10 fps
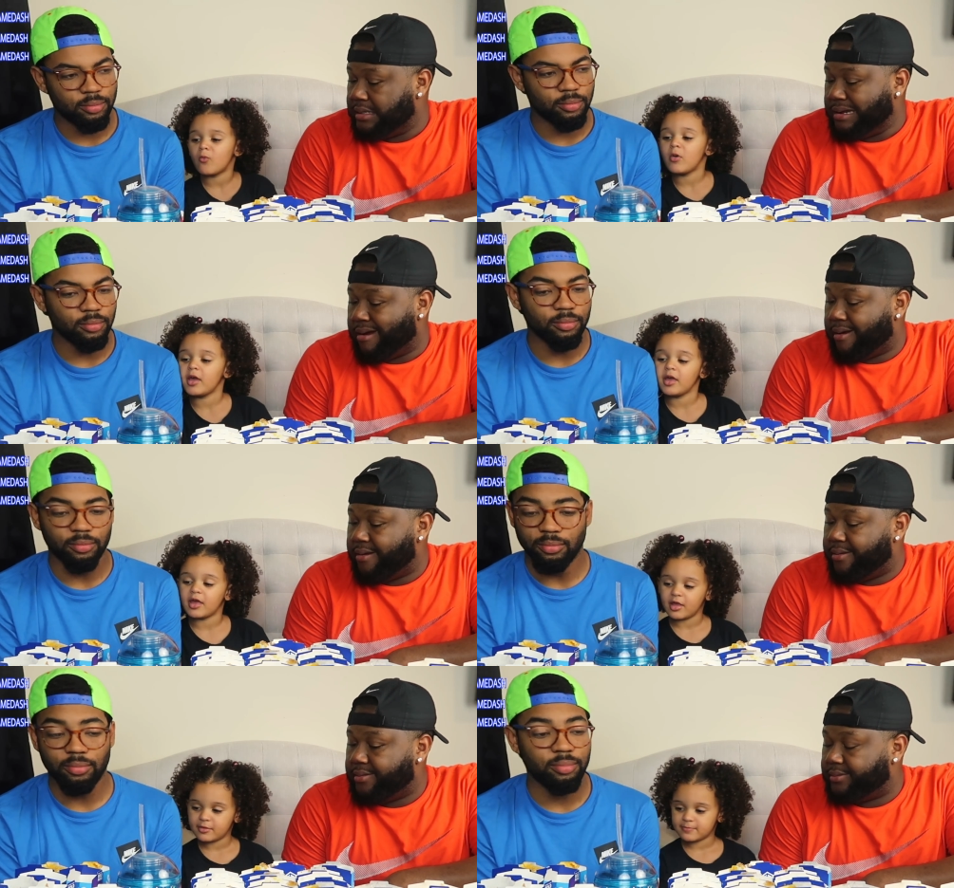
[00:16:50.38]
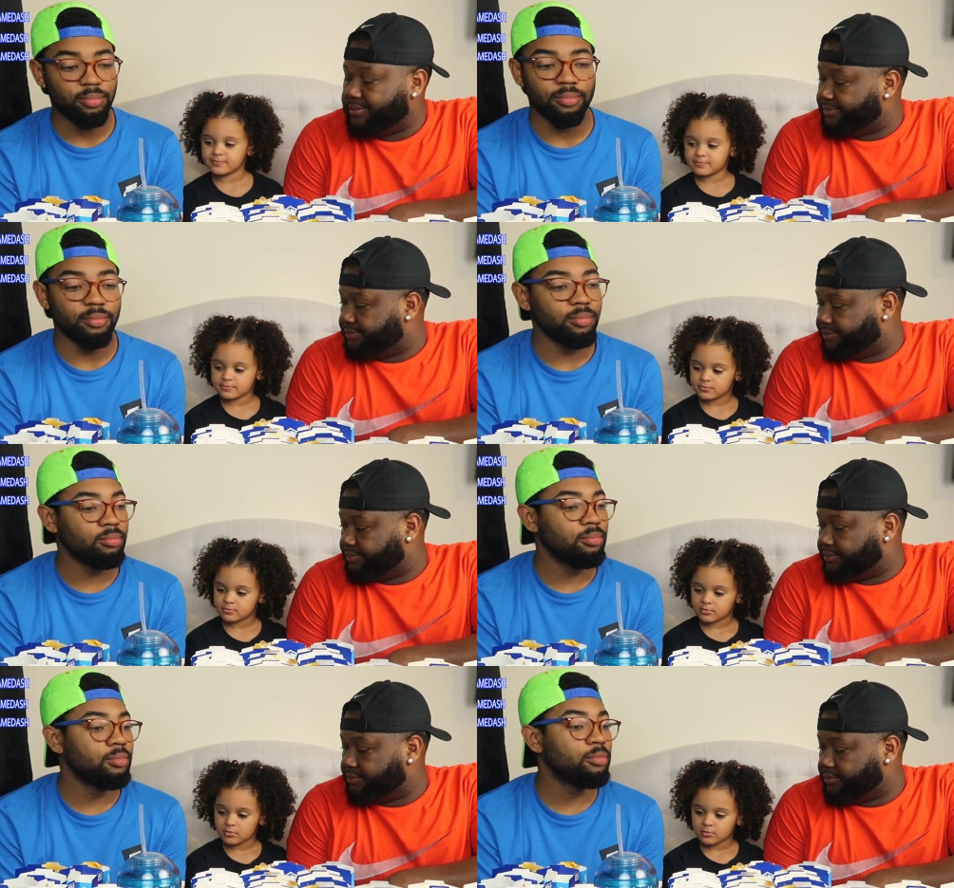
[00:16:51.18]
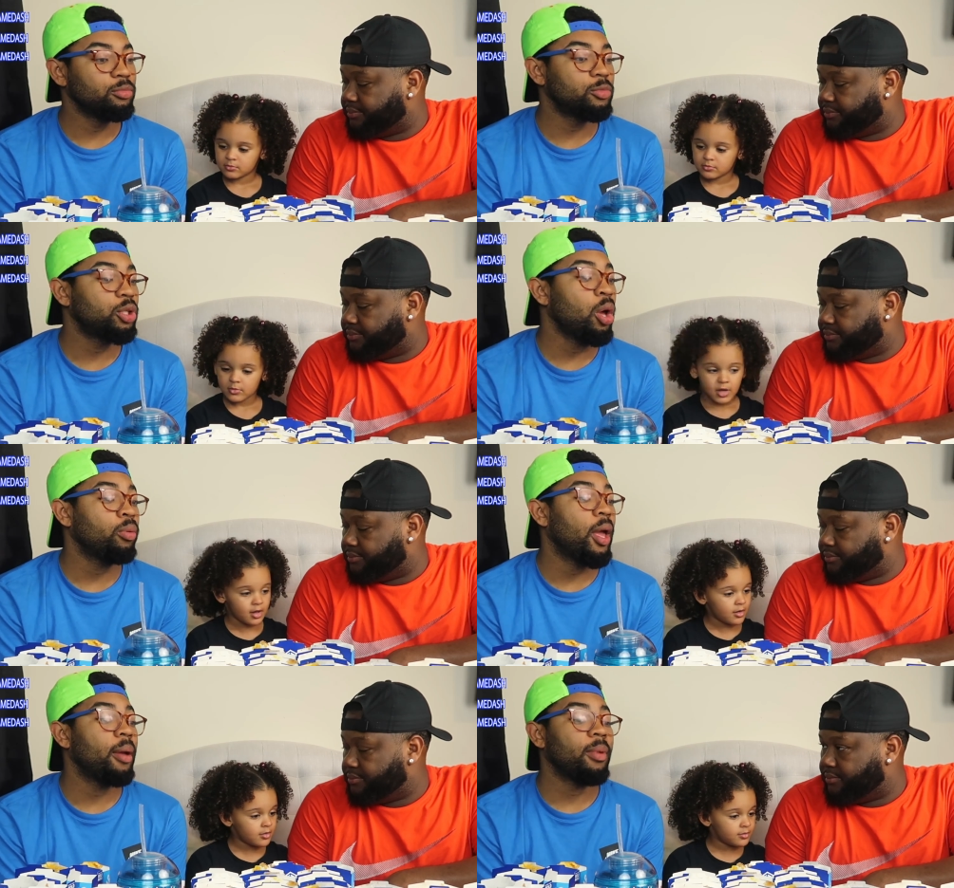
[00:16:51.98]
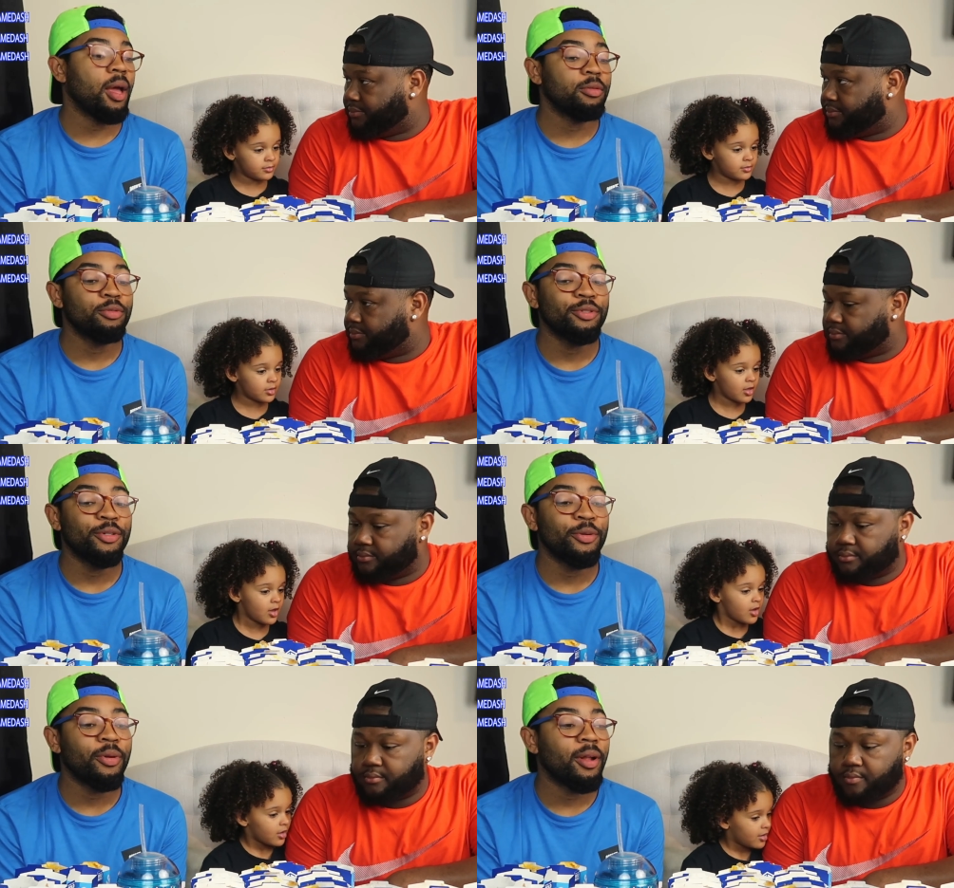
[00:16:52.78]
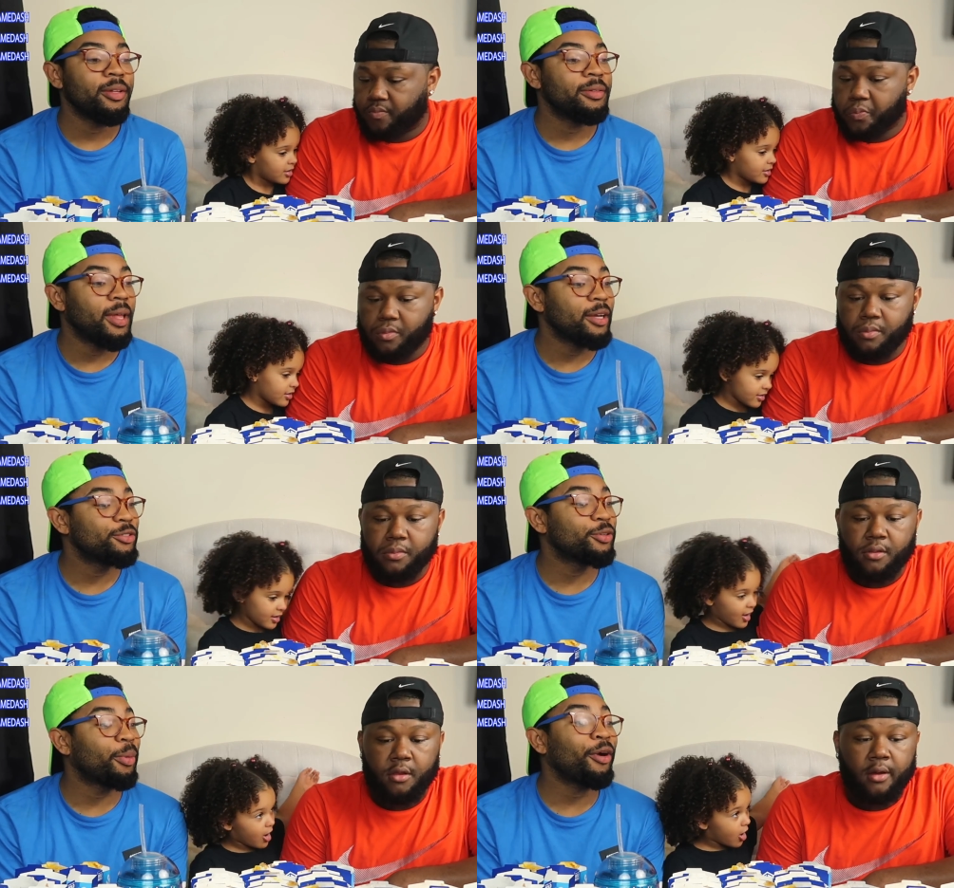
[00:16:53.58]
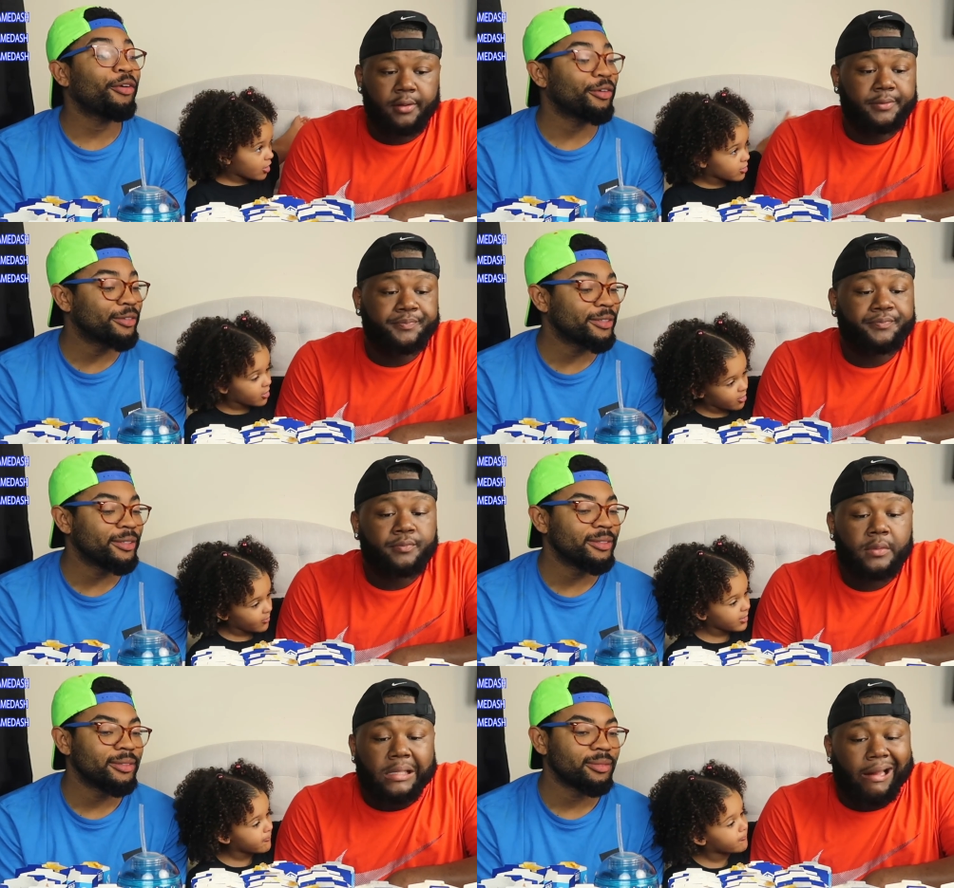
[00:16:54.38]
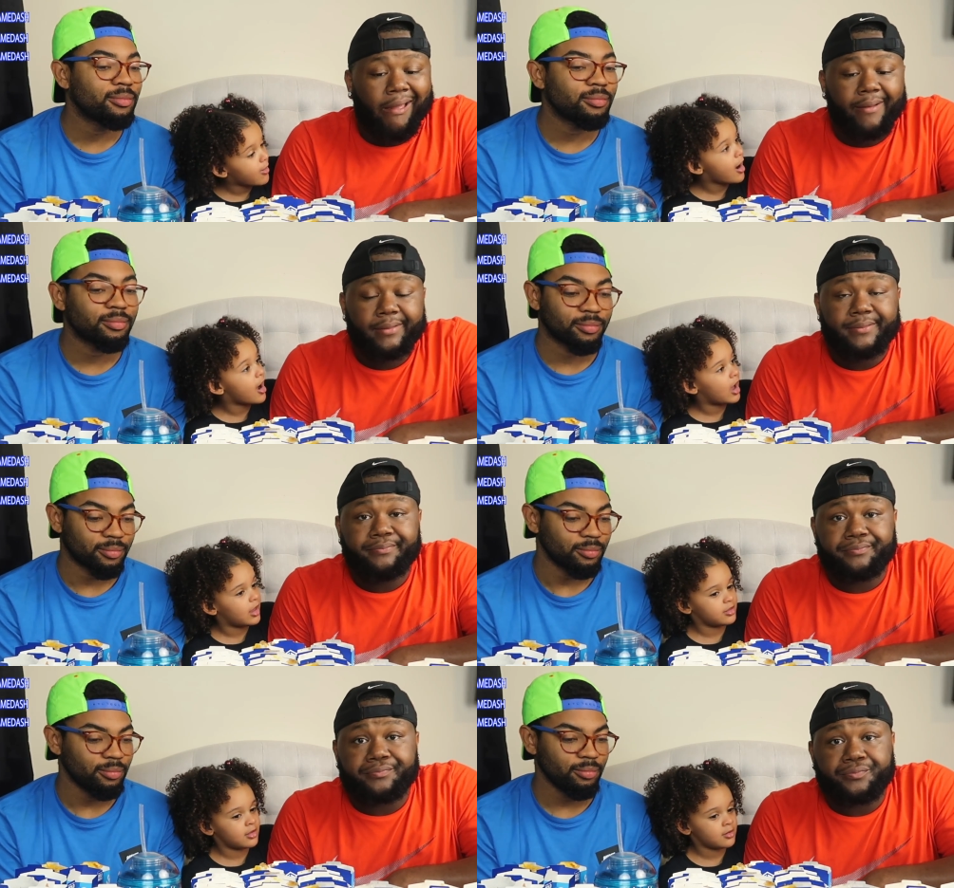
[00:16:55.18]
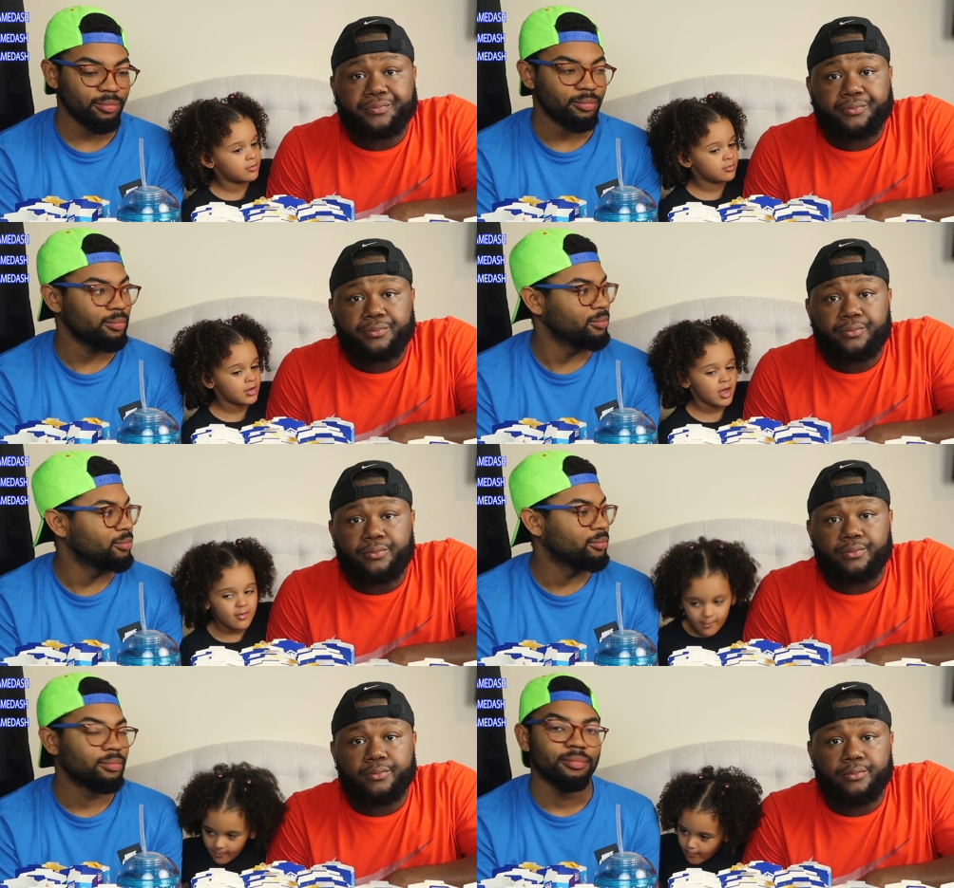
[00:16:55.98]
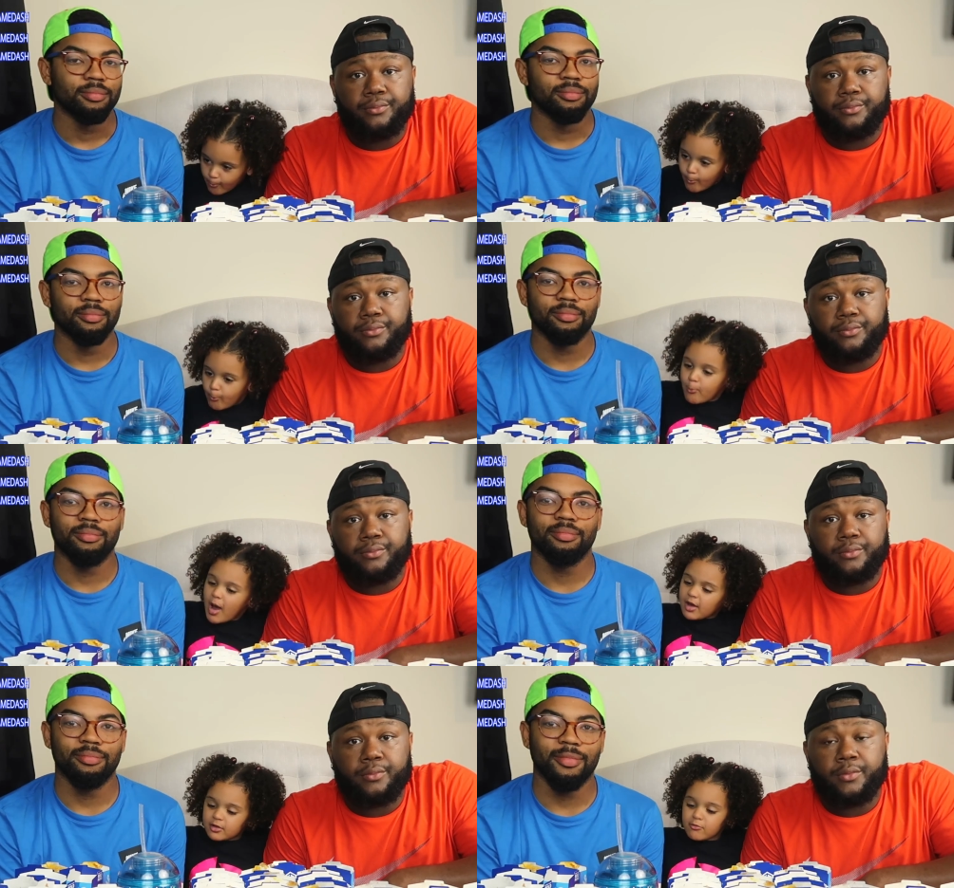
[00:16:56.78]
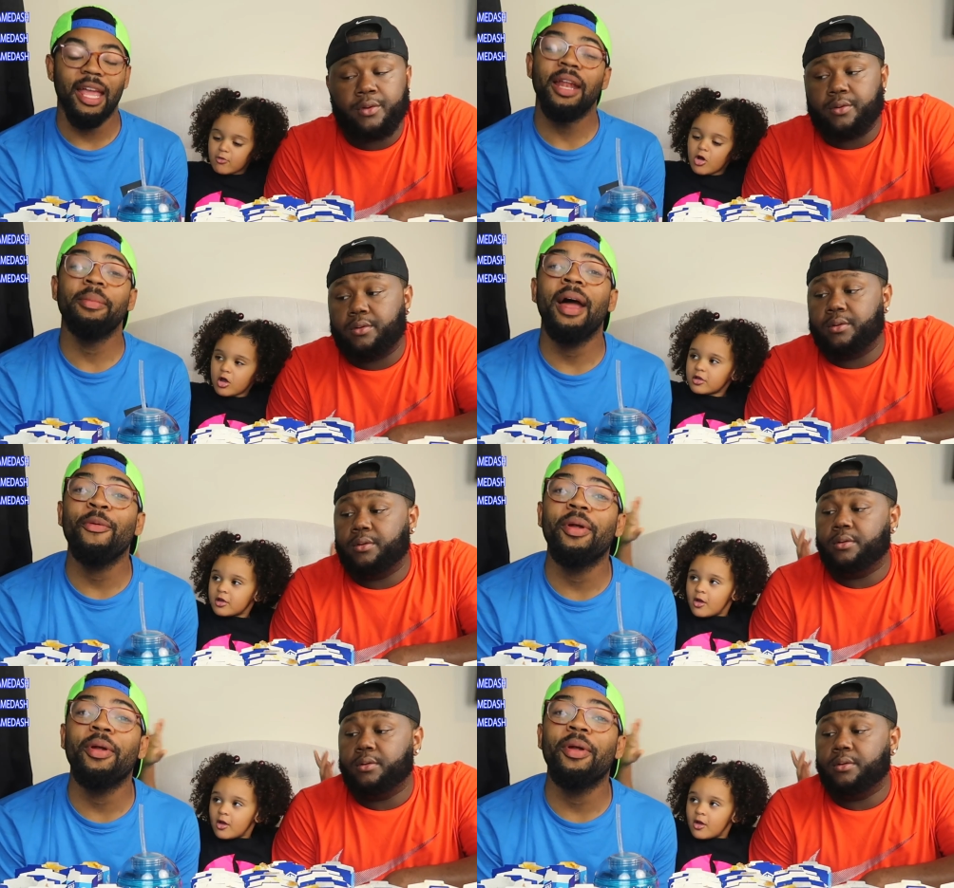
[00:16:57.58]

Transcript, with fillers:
Speaker 1: win.
Speaker 2: So, Dame Dash, what you gonna do with all these extra
Speaker 1: burgers? Oh, we won. Mama,
Speaker 2: anybody